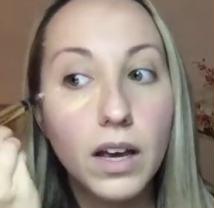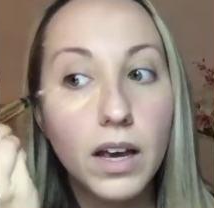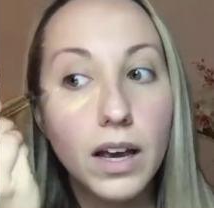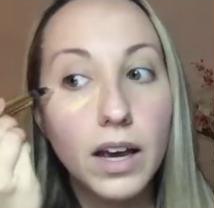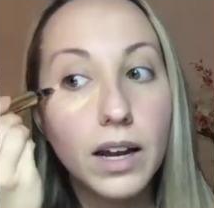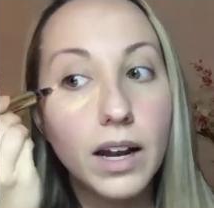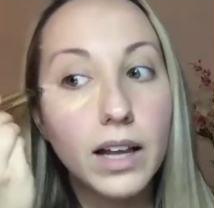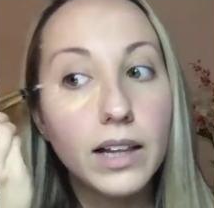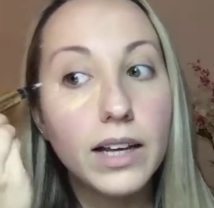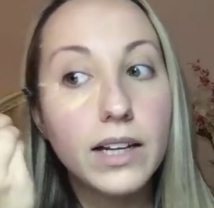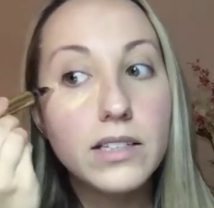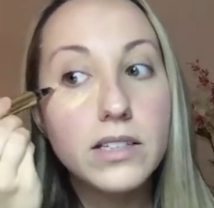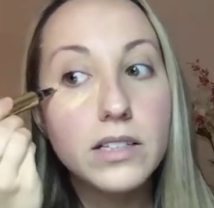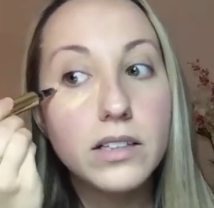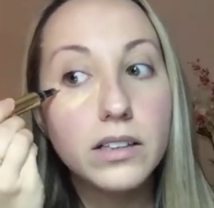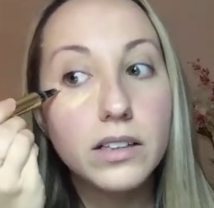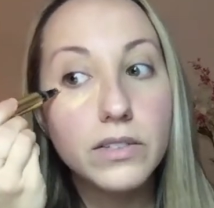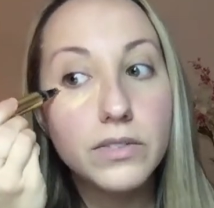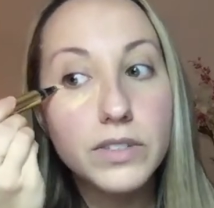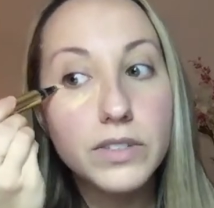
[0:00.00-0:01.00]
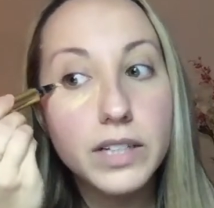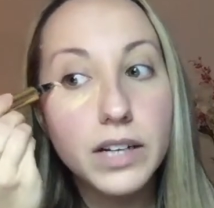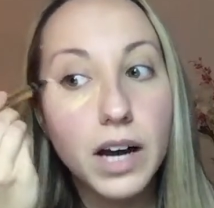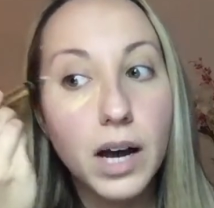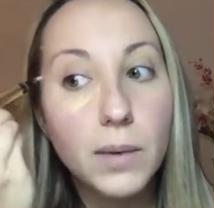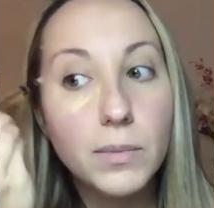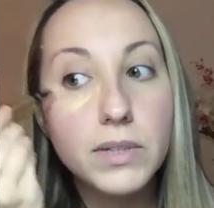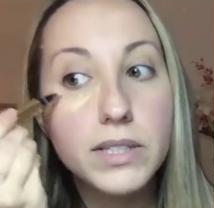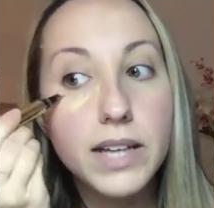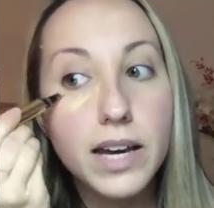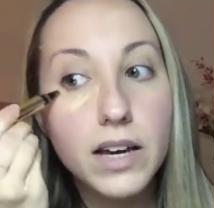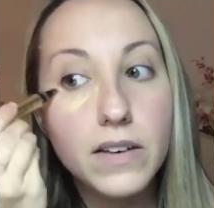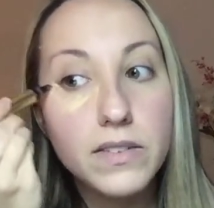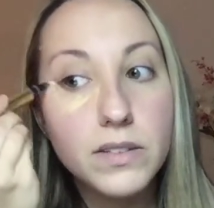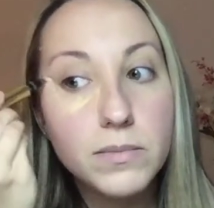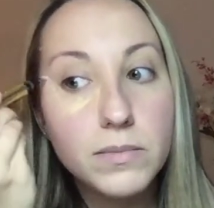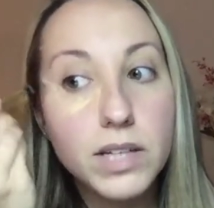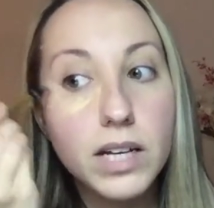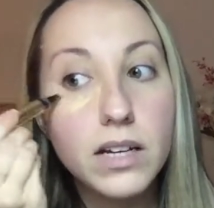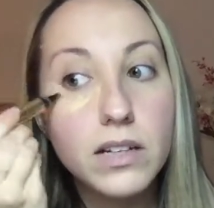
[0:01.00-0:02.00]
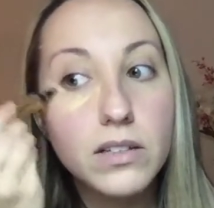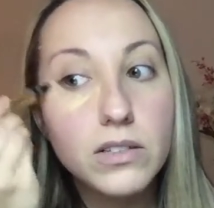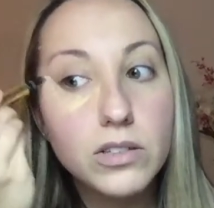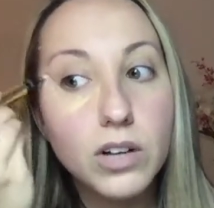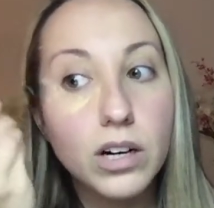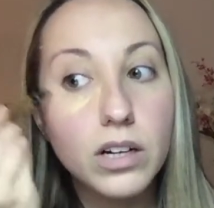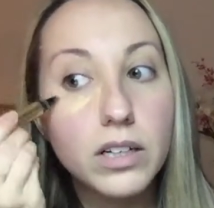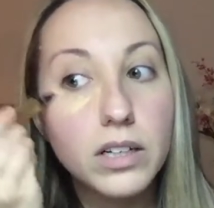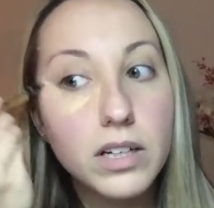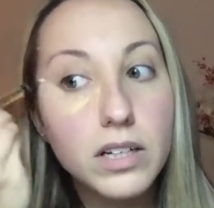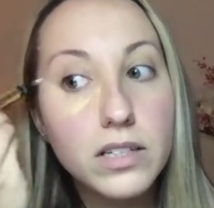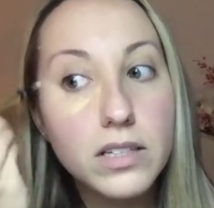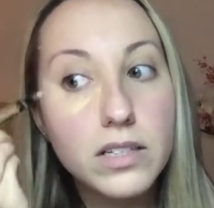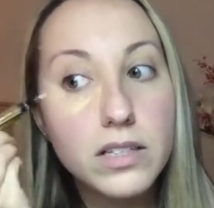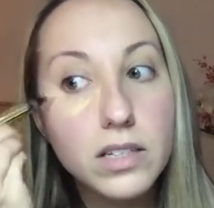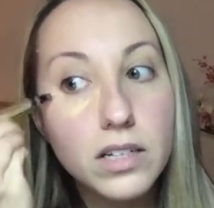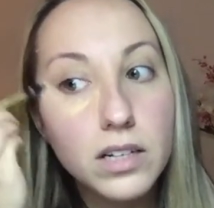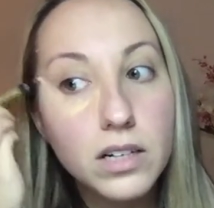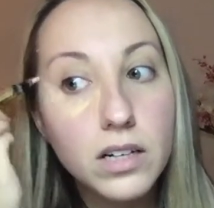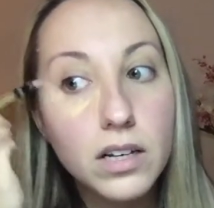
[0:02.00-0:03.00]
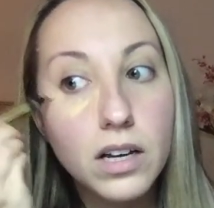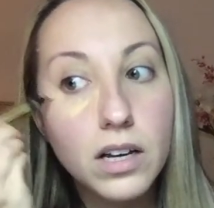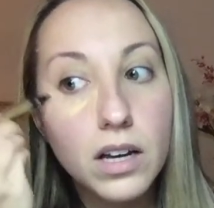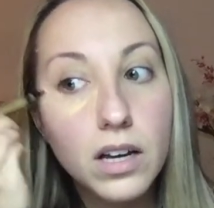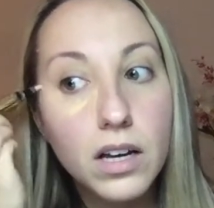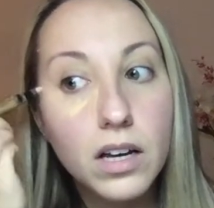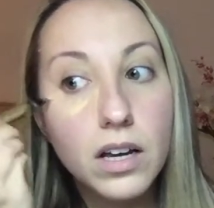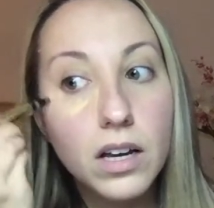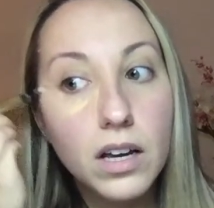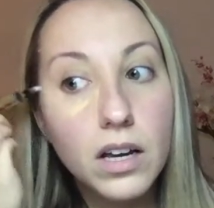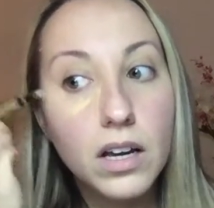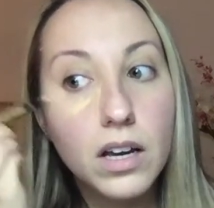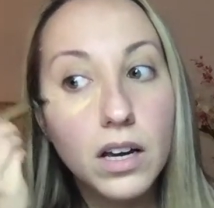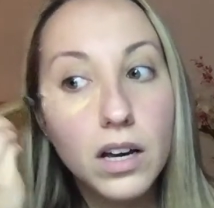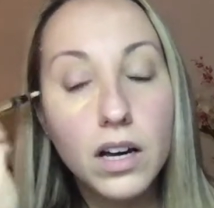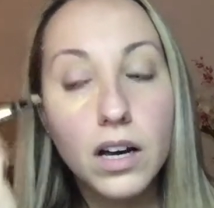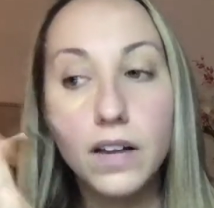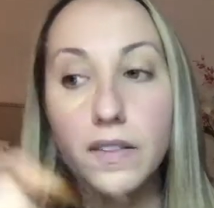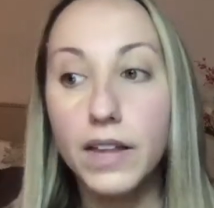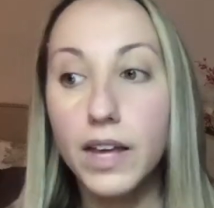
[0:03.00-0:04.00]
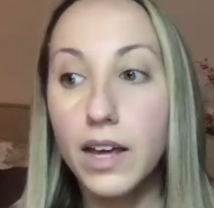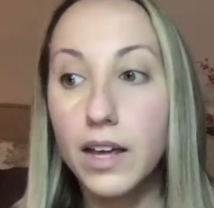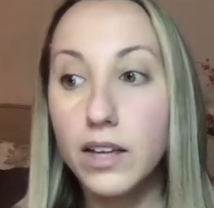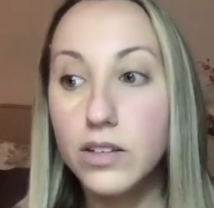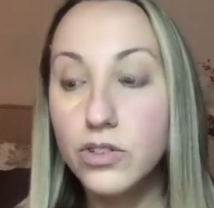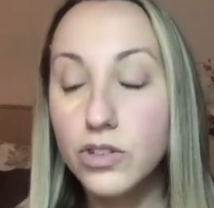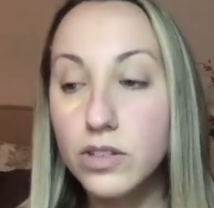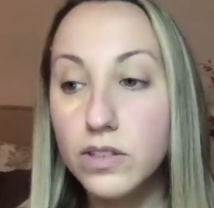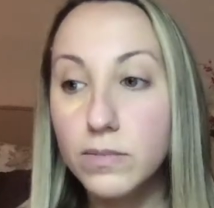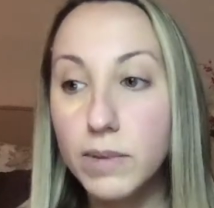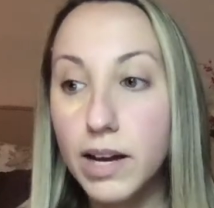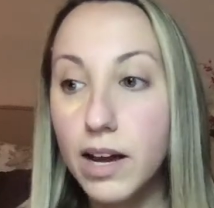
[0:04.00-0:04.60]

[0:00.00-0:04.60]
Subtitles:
And I like to lift it up because I have some like darkness on the edges of my